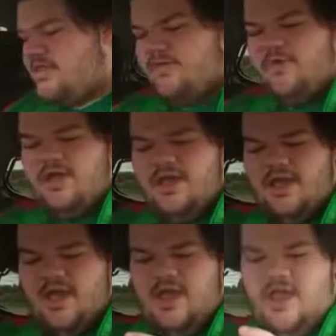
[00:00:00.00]
So
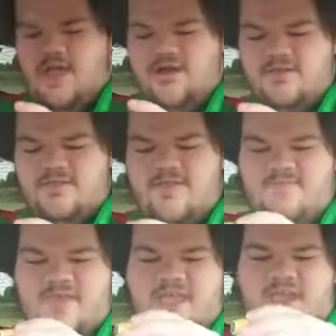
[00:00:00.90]
Here's the
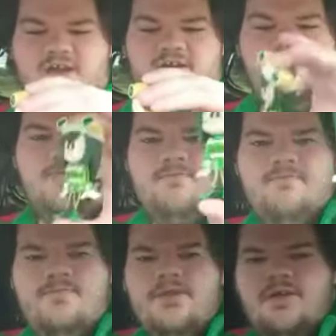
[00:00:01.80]
figure.
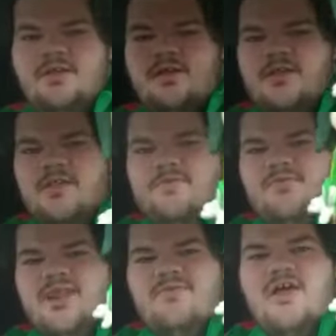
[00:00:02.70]
It's
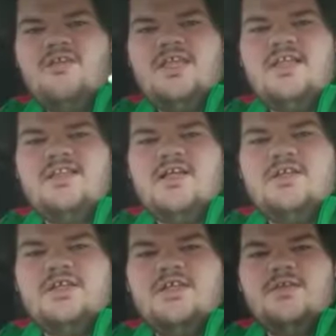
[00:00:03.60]
pretty well detailed.